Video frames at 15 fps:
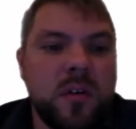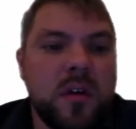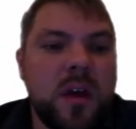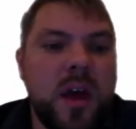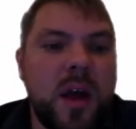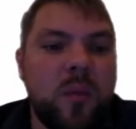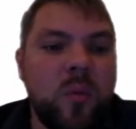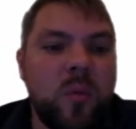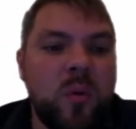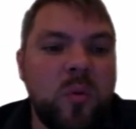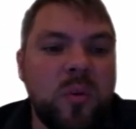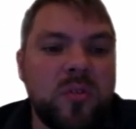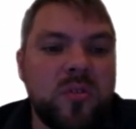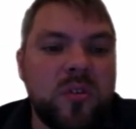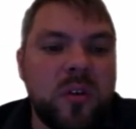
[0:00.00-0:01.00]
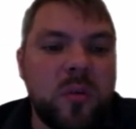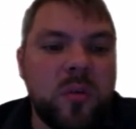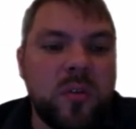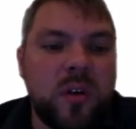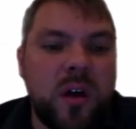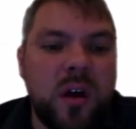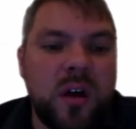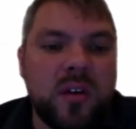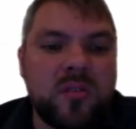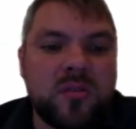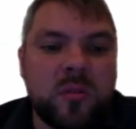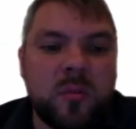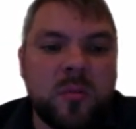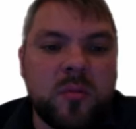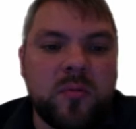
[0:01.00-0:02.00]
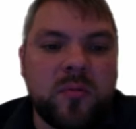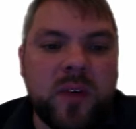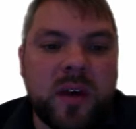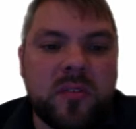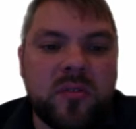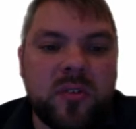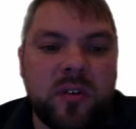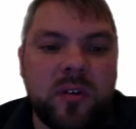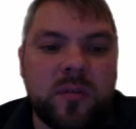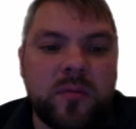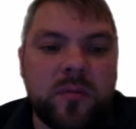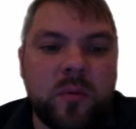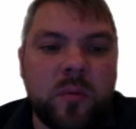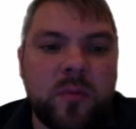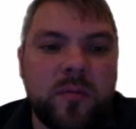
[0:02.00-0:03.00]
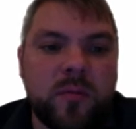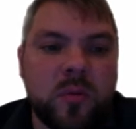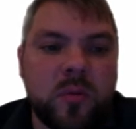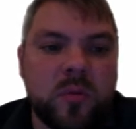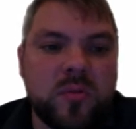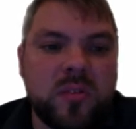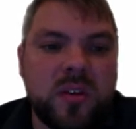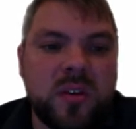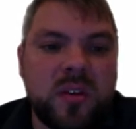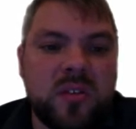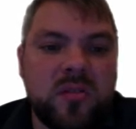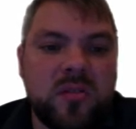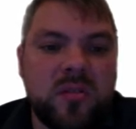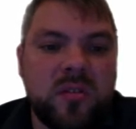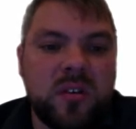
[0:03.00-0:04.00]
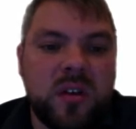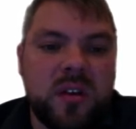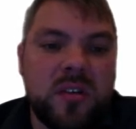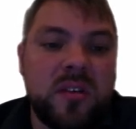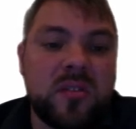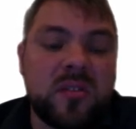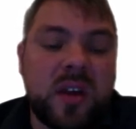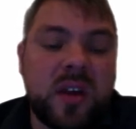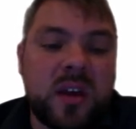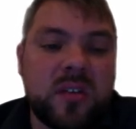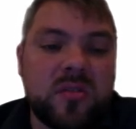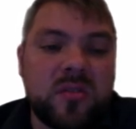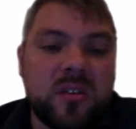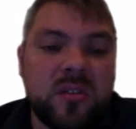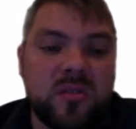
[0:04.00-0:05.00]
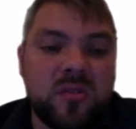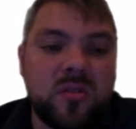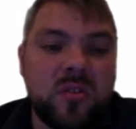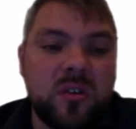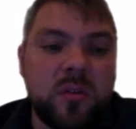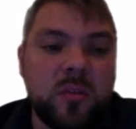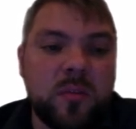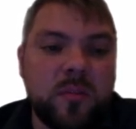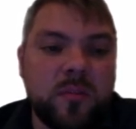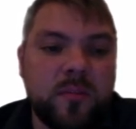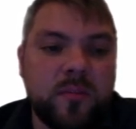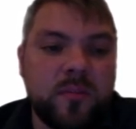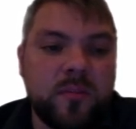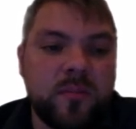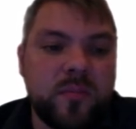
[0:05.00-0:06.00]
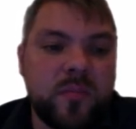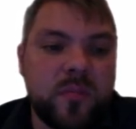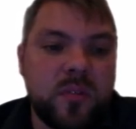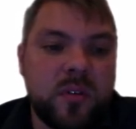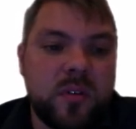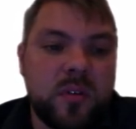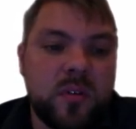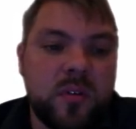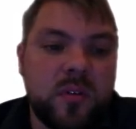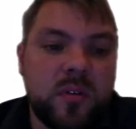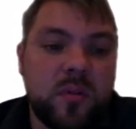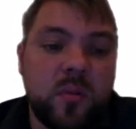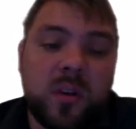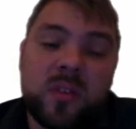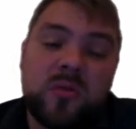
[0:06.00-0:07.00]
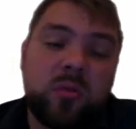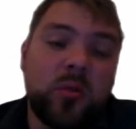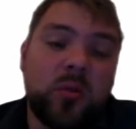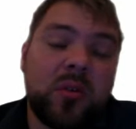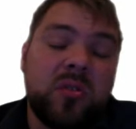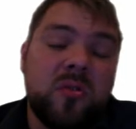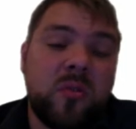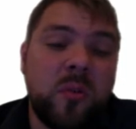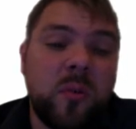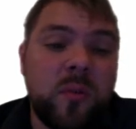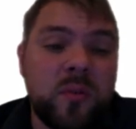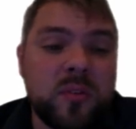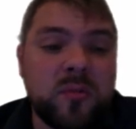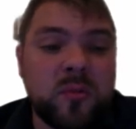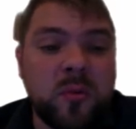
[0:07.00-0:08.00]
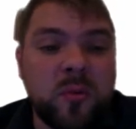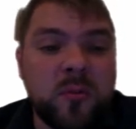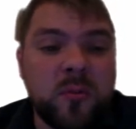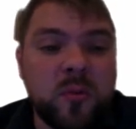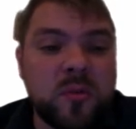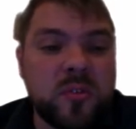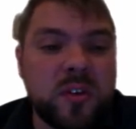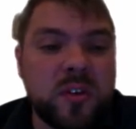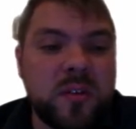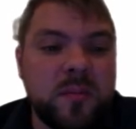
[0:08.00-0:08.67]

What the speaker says: And we want to know what the highest common factor of 4 and 14 is. In this case it's 2. Well, it's always 2 if it's 4 and 14.